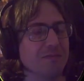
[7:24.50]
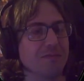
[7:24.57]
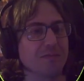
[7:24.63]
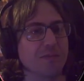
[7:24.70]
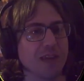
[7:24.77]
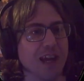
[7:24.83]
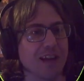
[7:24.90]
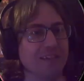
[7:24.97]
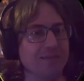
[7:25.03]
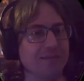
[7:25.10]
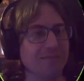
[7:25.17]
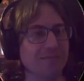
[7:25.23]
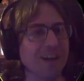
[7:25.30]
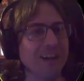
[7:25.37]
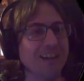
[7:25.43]
Yeah.
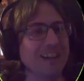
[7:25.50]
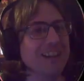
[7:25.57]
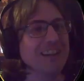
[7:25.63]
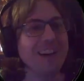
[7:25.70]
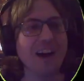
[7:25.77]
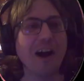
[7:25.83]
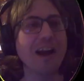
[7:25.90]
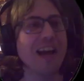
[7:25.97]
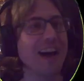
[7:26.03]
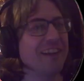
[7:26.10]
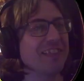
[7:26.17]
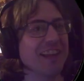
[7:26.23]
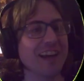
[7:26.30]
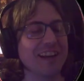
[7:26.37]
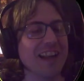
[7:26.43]
I
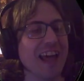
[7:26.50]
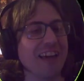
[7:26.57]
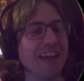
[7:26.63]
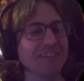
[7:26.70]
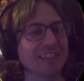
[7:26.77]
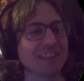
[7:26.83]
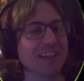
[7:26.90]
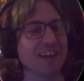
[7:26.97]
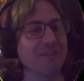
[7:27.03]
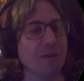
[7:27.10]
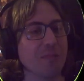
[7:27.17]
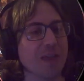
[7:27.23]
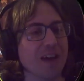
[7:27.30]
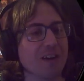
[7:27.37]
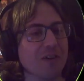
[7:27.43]
had that nailed to go
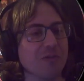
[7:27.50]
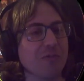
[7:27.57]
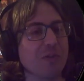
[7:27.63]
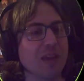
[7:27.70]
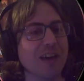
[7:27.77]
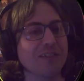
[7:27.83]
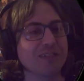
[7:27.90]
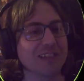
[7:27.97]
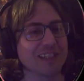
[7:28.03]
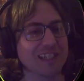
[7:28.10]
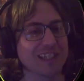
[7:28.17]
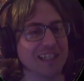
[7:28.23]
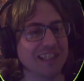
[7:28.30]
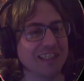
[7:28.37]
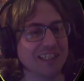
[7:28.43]
up that hole without the
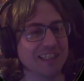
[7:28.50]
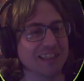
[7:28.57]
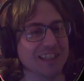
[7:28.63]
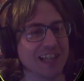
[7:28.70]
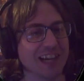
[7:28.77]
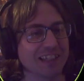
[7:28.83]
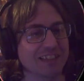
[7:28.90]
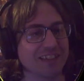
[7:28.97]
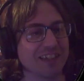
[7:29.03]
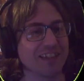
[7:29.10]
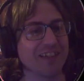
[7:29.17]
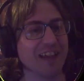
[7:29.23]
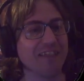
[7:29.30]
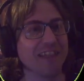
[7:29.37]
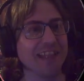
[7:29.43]
cheaty trajectory,
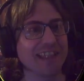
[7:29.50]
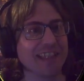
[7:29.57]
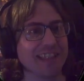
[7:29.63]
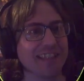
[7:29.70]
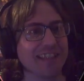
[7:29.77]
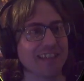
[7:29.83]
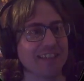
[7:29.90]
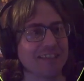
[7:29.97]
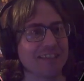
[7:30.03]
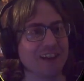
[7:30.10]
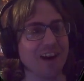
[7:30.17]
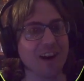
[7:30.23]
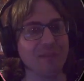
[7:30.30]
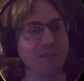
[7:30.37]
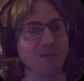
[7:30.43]
and then this
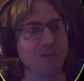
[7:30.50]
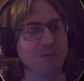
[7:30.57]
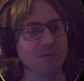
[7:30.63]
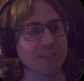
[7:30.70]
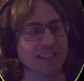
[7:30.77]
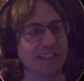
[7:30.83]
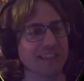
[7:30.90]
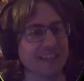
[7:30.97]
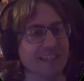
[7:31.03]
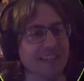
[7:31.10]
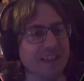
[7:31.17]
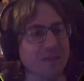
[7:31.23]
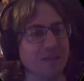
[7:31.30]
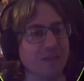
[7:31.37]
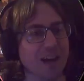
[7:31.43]
eyeball was
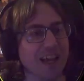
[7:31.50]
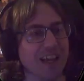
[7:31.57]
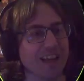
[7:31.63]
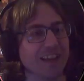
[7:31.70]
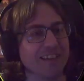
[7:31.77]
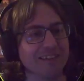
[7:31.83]
in the way.